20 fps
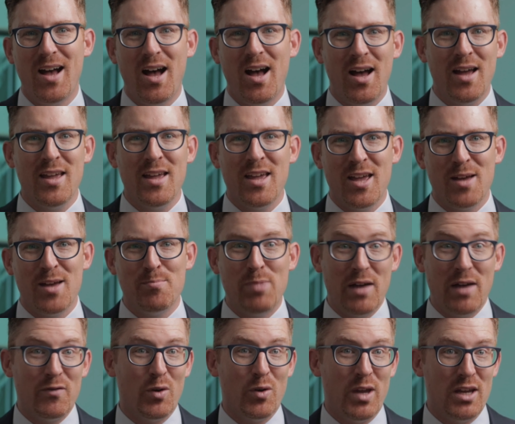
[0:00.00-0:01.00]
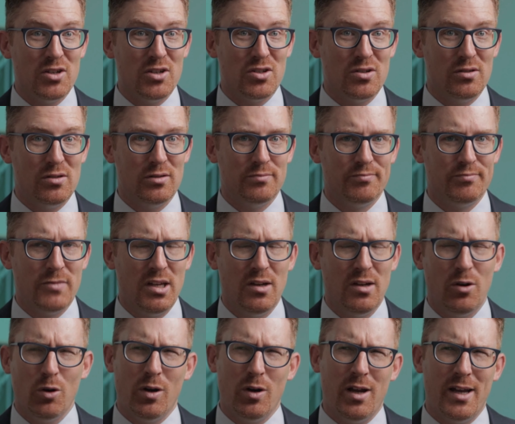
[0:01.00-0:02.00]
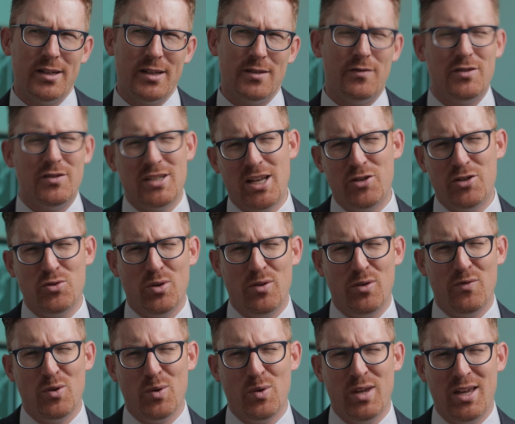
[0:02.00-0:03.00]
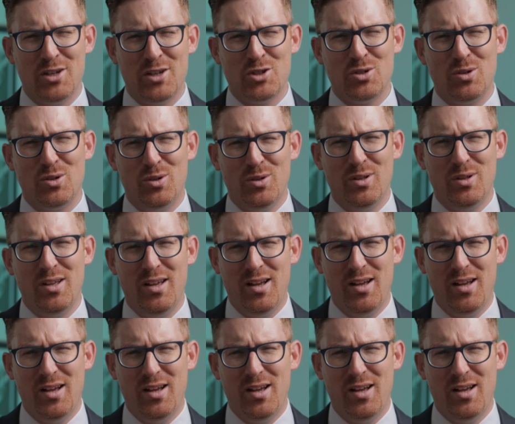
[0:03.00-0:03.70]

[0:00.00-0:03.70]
I am bivocational, or kind of tetravocational.